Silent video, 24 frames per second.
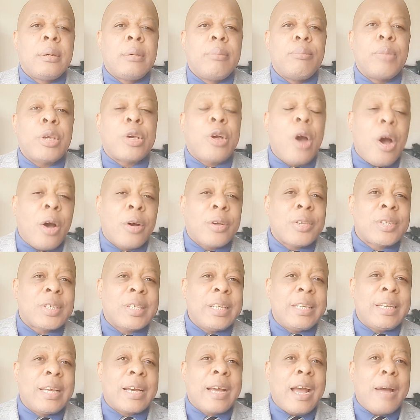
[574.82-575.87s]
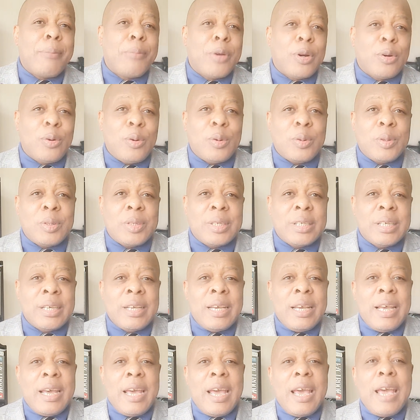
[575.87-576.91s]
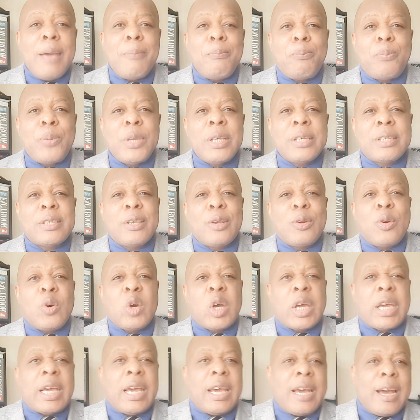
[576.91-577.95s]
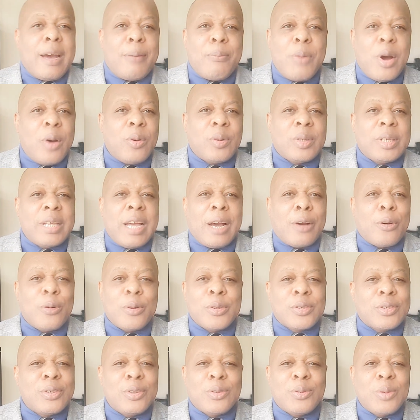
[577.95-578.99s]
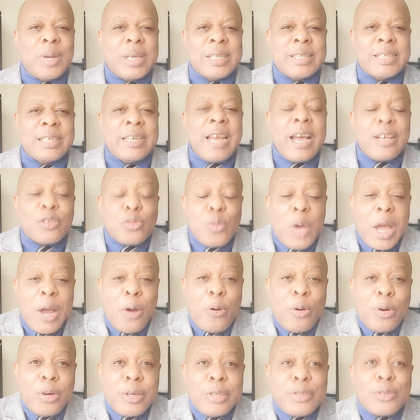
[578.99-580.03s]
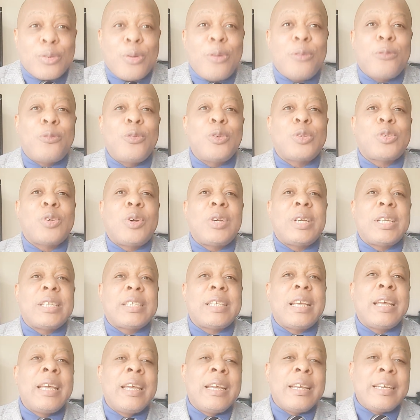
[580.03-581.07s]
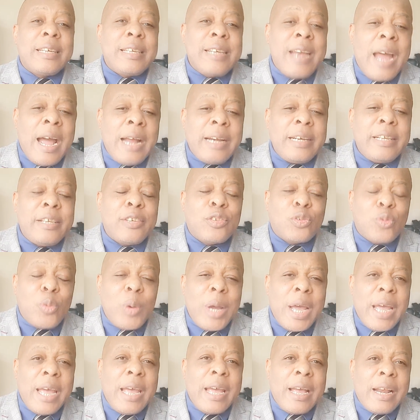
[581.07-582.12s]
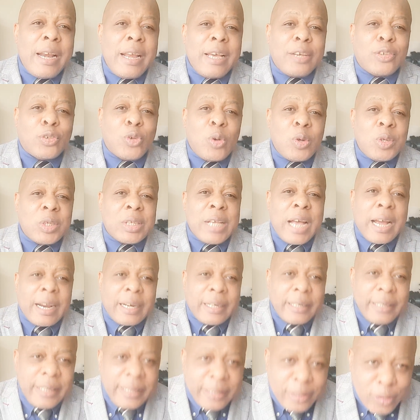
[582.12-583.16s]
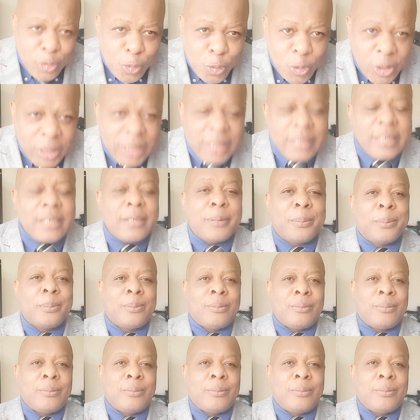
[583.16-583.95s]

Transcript: Because in the Cameroons, MPs, they don't care about their constituency. That's why all this confusion is there. That is where elections are rigged already.